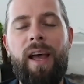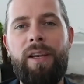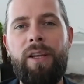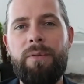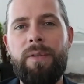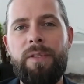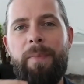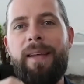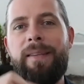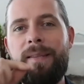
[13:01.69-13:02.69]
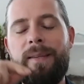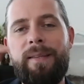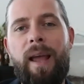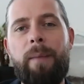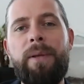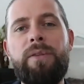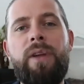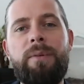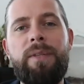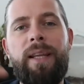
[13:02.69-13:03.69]
and using space as a stepping
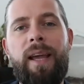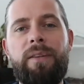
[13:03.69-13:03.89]
stone to get you